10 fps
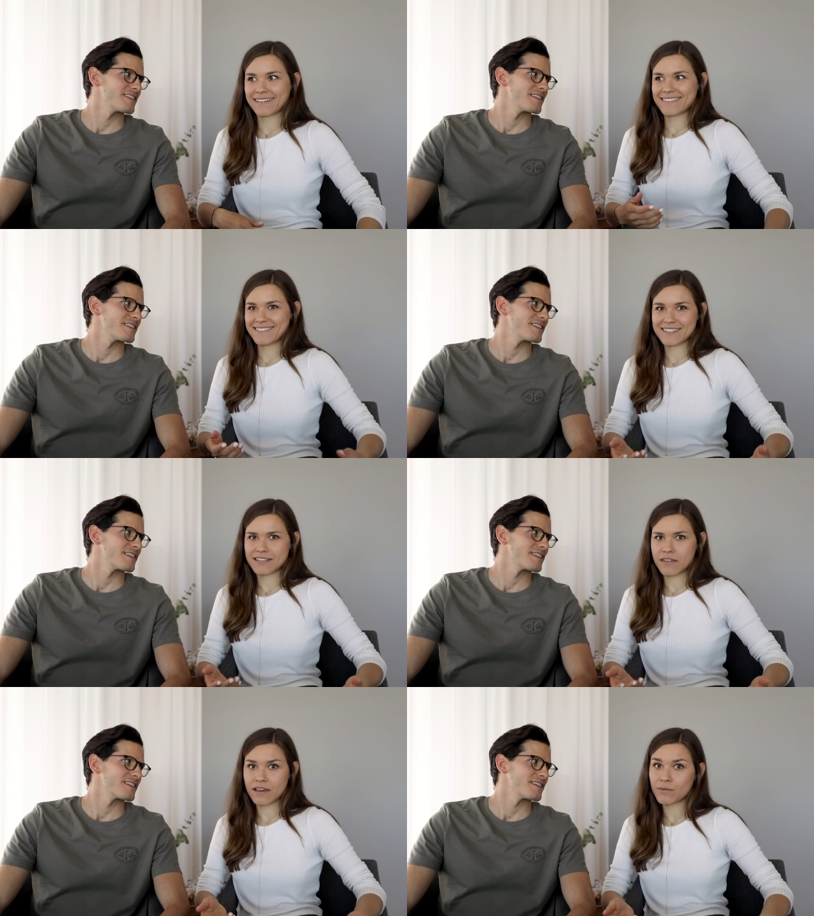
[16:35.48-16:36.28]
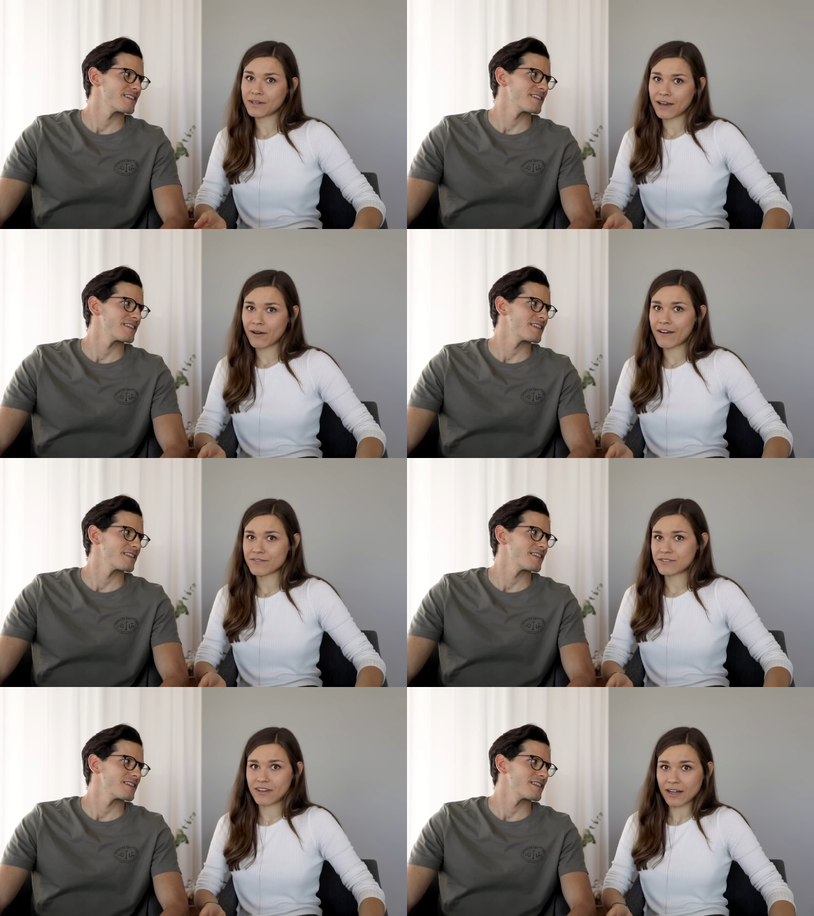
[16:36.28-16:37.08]
Speaker 1: Like, is this a thing we now have
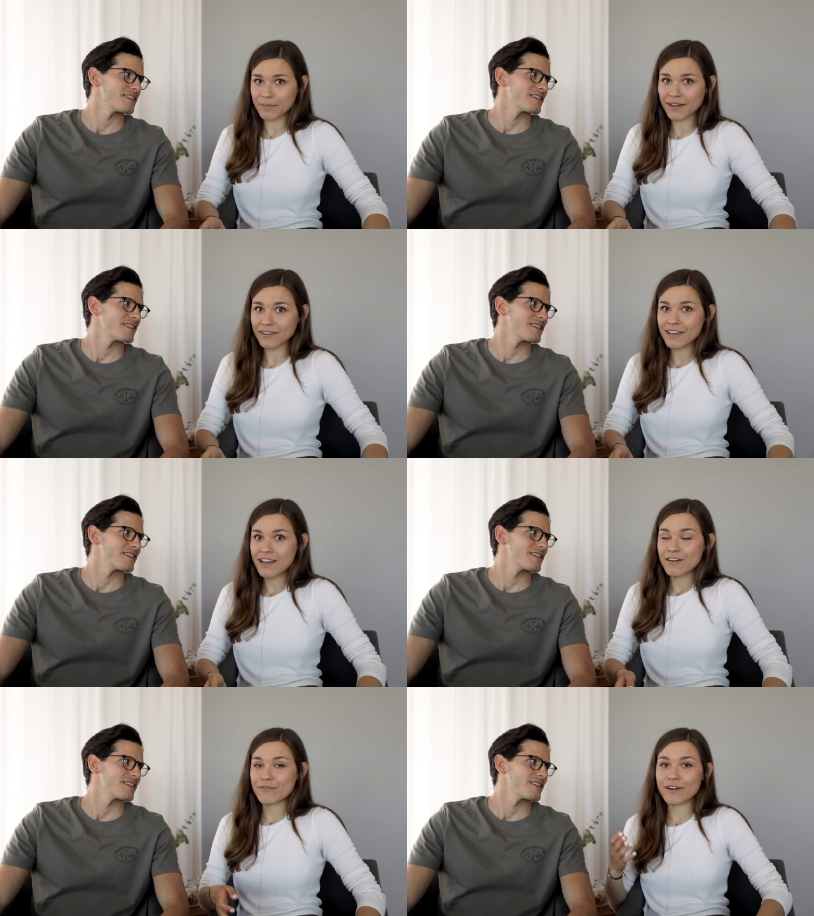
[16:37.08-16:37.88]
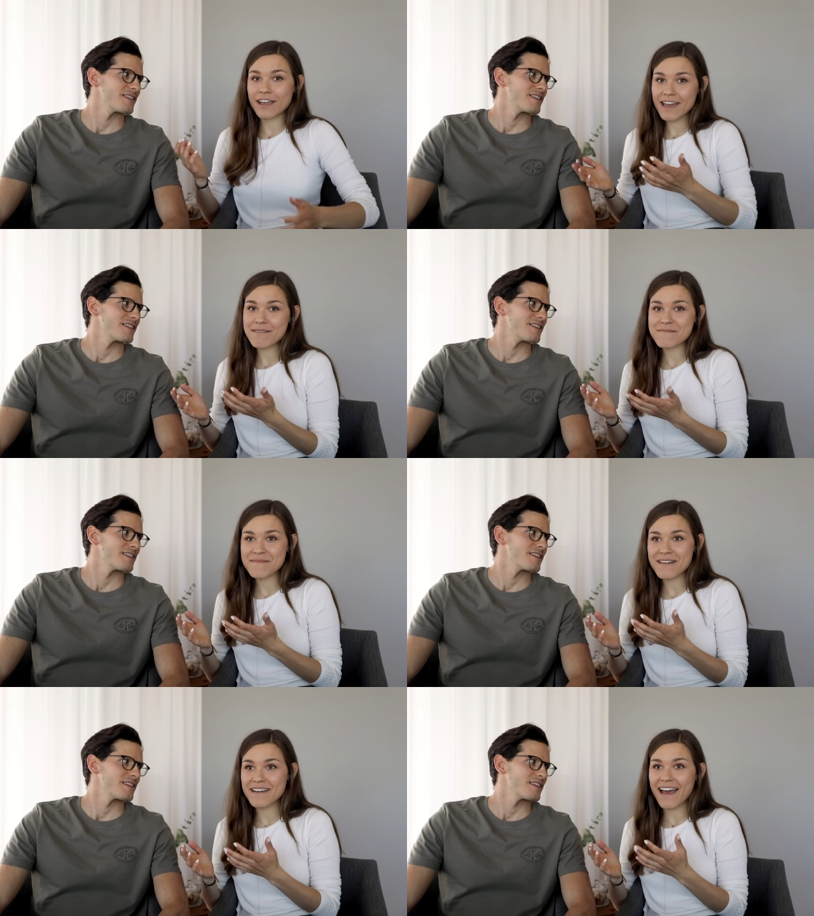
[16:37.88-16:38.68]
to talk about? For
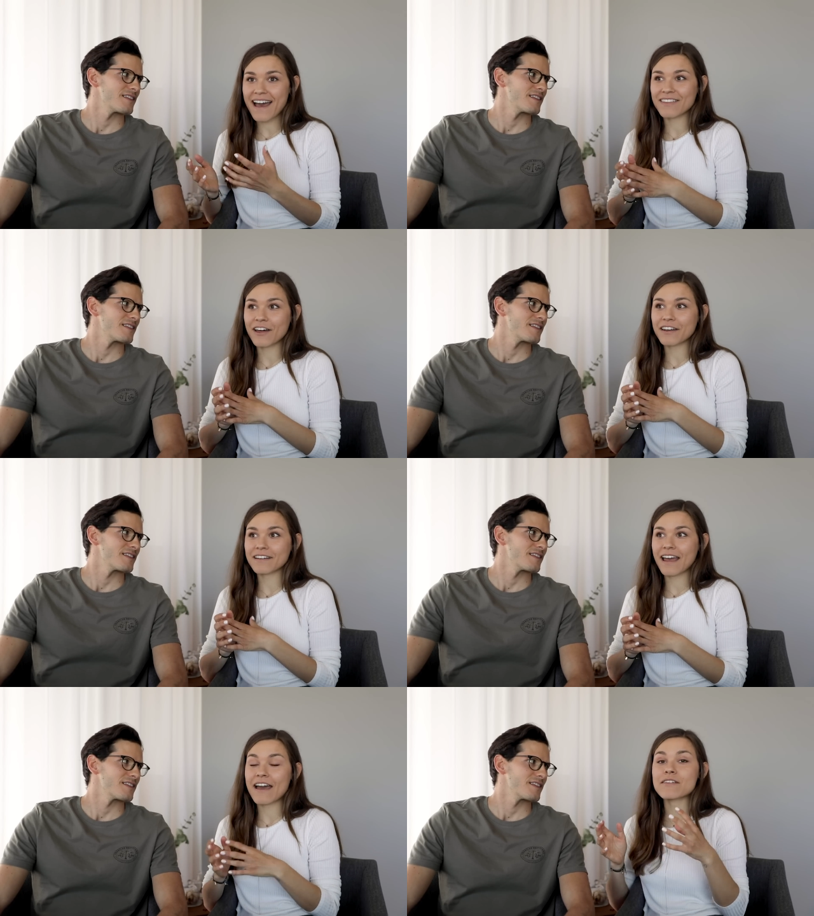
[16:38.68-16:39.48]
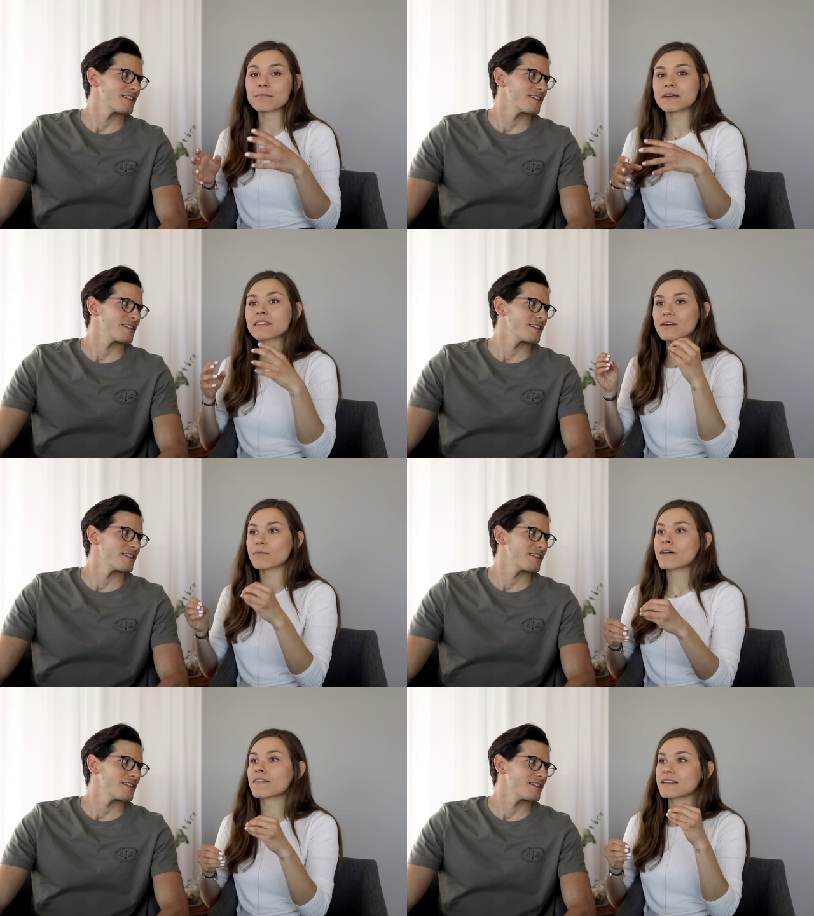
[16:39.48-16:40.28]
him, not having been the
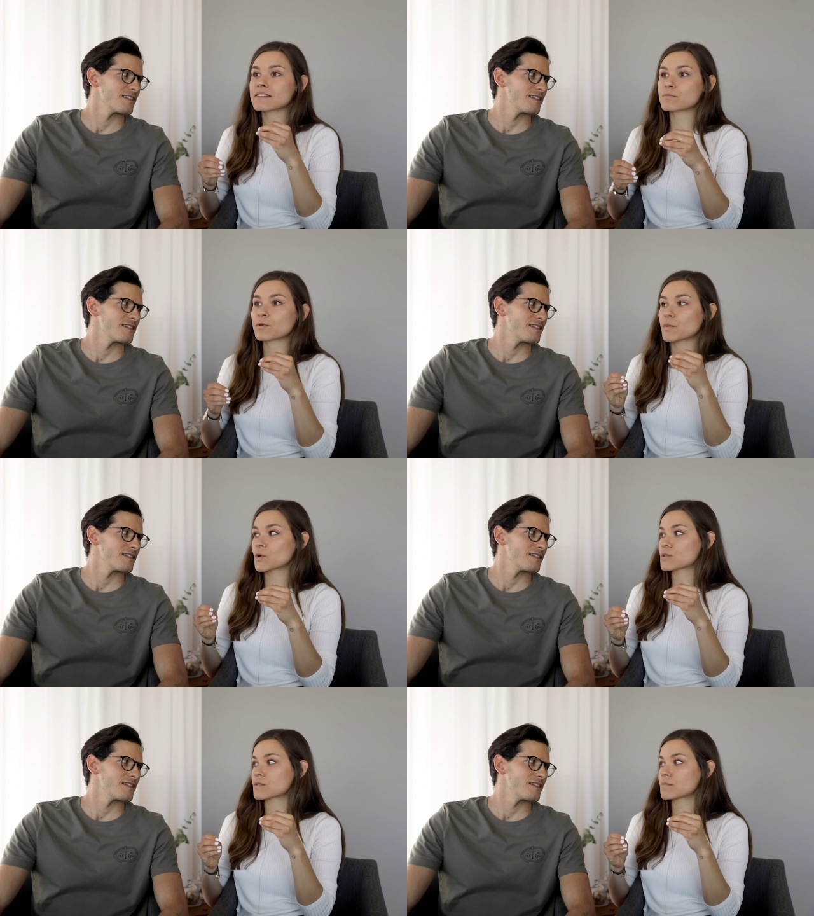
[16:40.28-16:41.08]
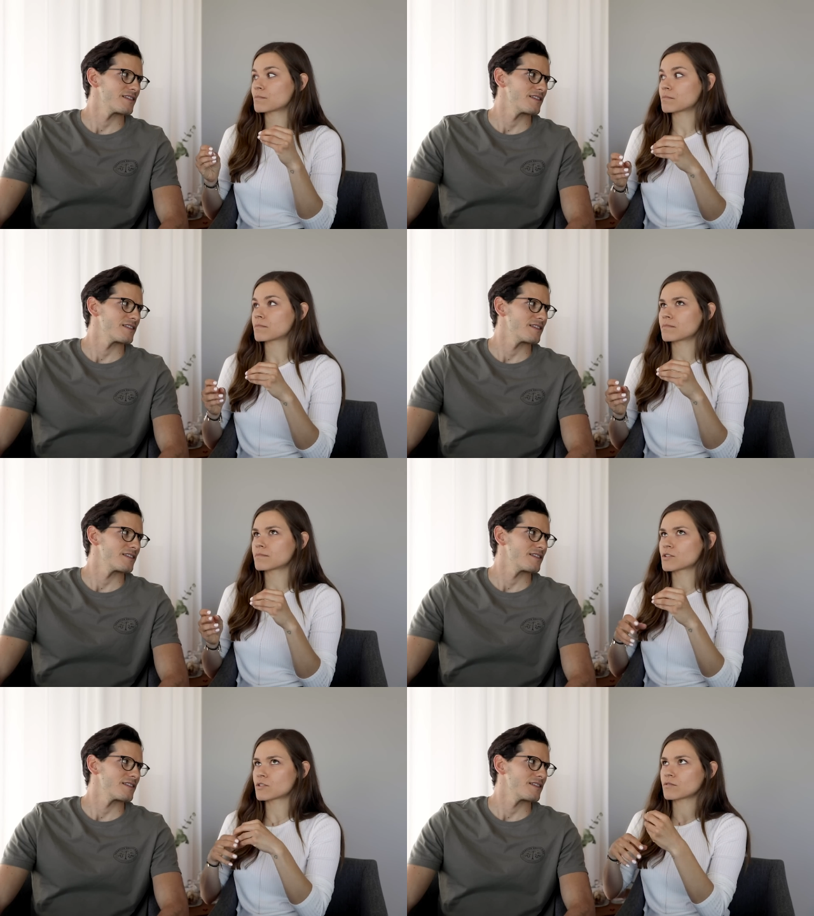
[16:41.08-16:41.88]
one that is proposed
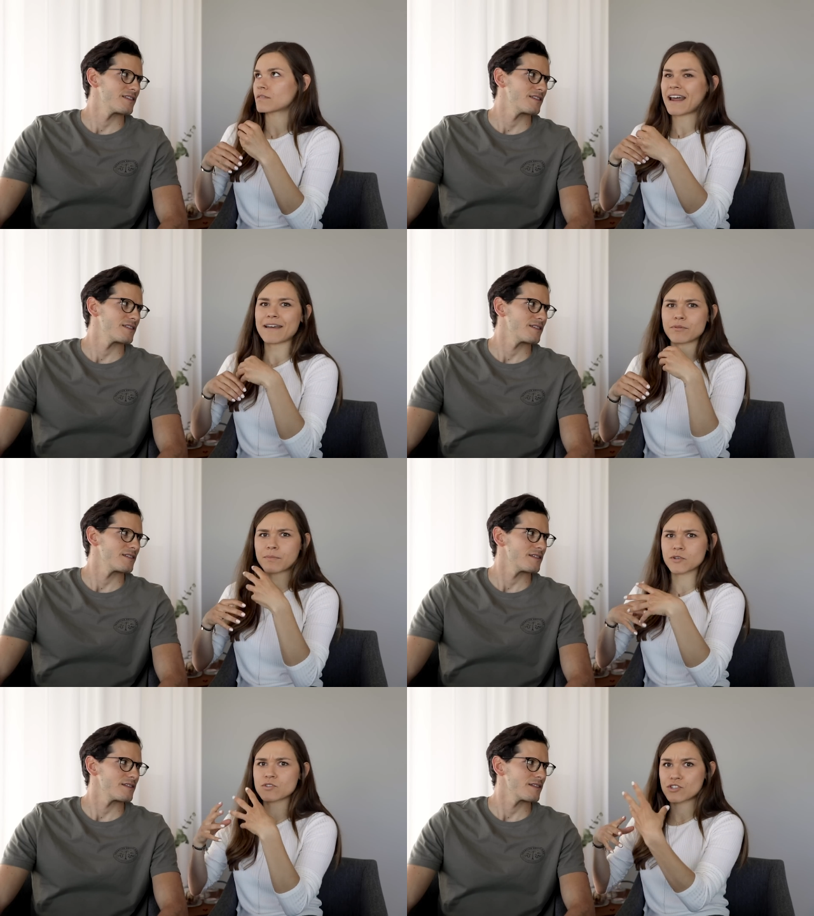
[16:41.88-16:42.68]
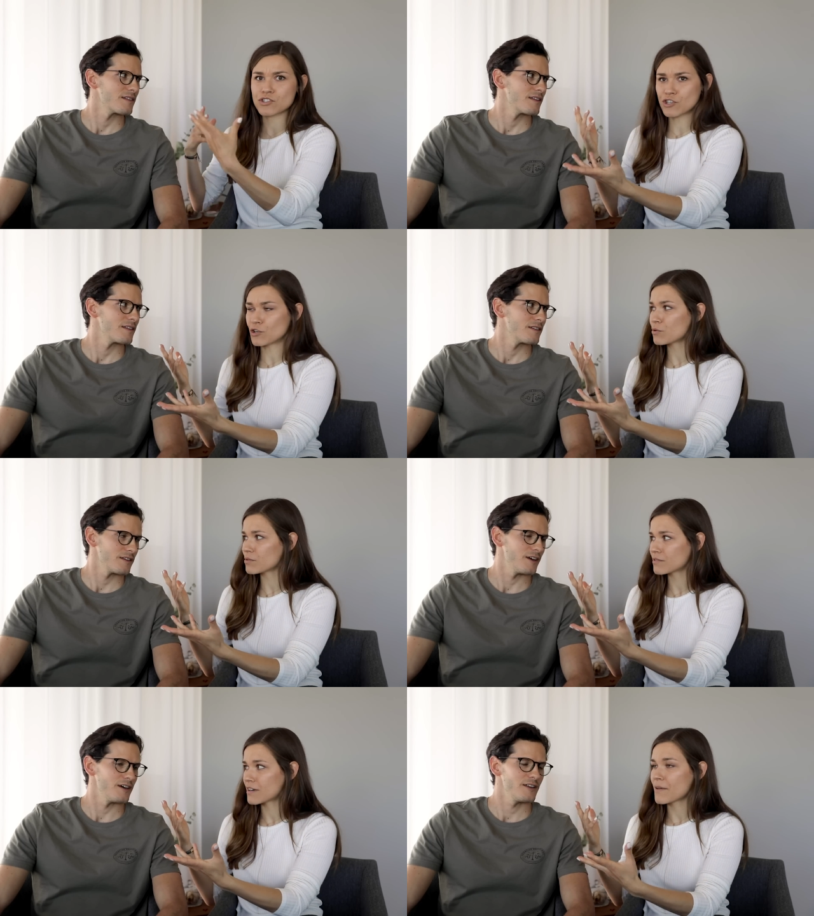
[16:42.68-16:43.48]
to, to that I proposed to.
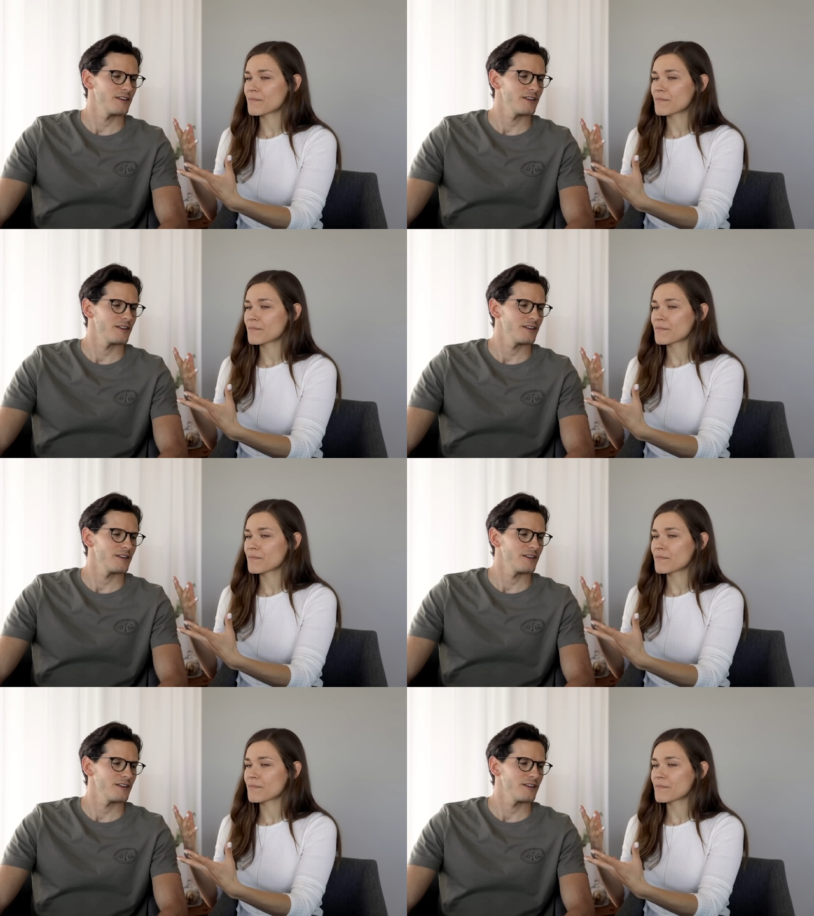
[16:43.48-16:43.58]
Yeah.